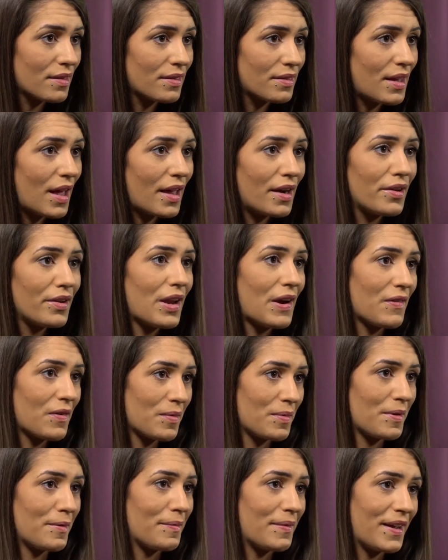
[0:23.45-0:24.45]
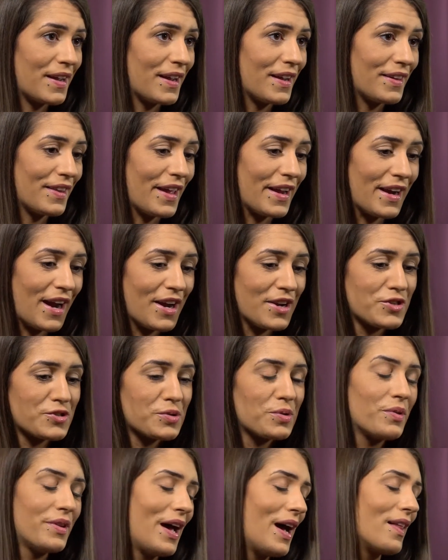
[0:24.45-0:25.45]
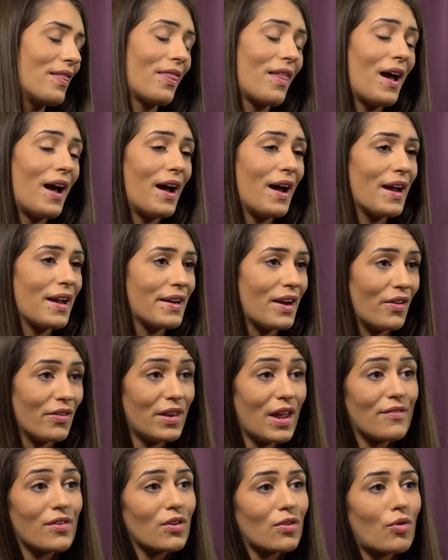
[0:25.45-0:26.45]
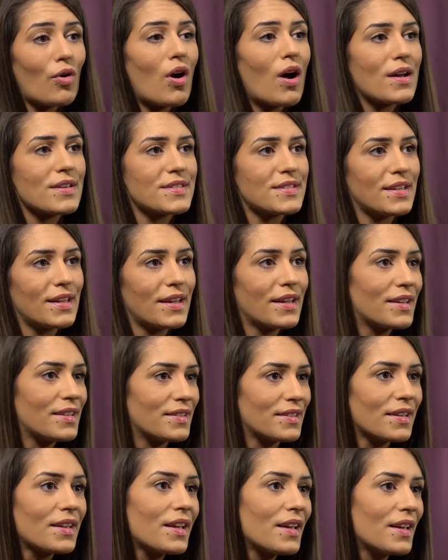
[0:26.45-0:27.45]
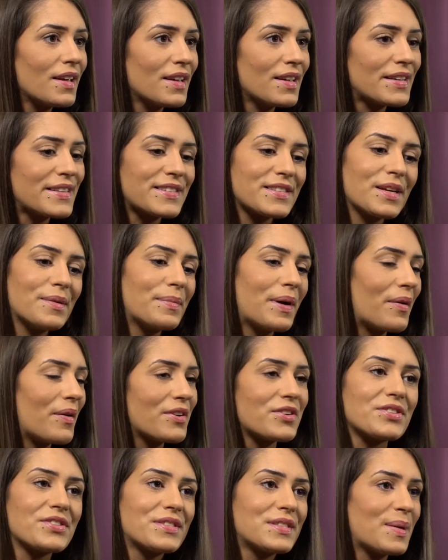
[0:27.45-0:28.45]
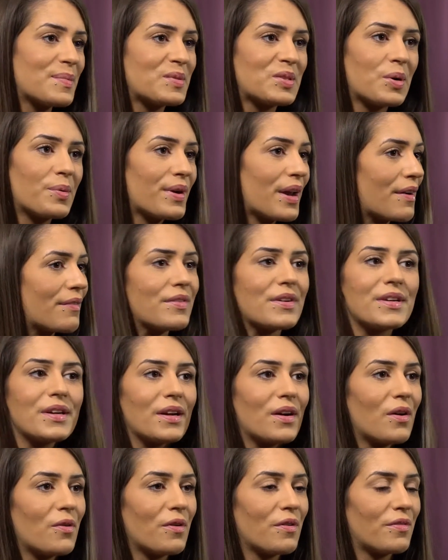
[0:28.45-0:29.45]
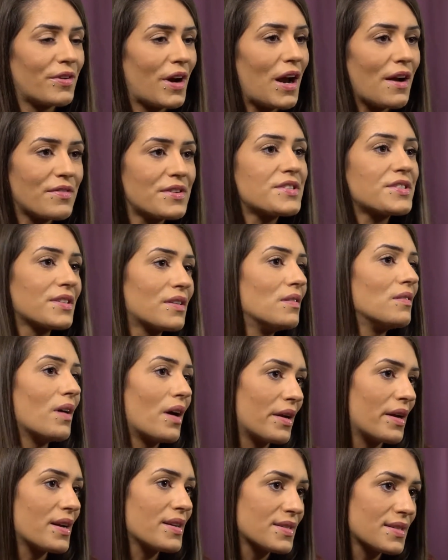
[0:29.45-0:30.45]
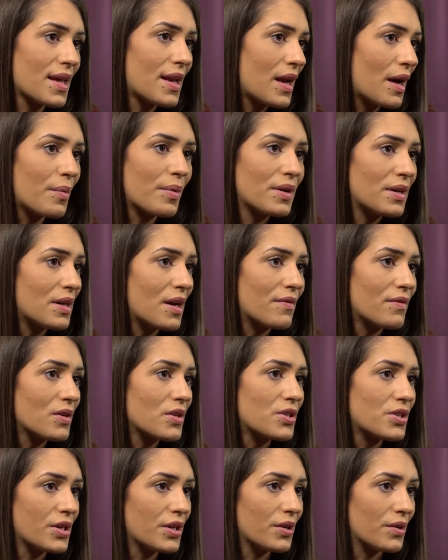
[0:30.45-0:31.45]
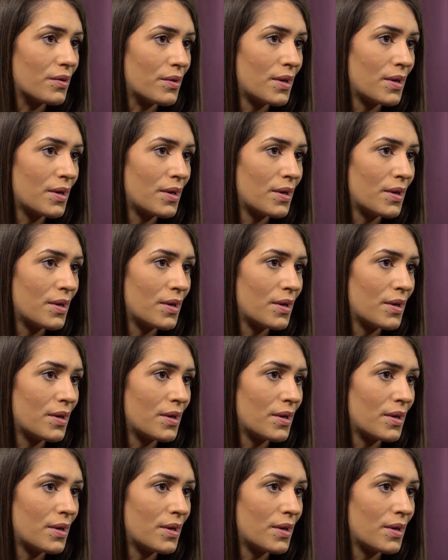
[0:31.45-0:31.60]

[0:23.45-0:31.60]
That'll never be me. Like, I drew that line, I'll never cross it, and somehow I just tiptoed over every single line I said I would never do.